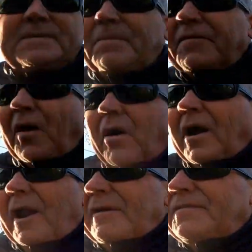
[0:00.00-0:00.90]
this before,
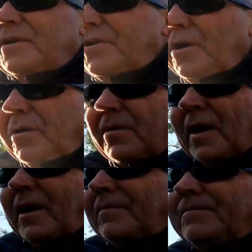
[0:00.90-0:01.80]
I'll have to do
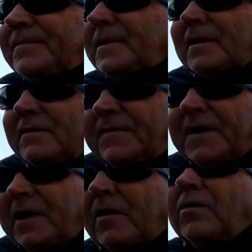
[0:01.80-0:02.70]
a
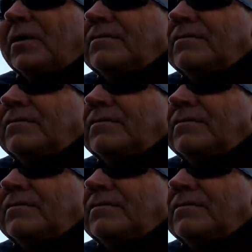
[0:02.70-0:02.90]
video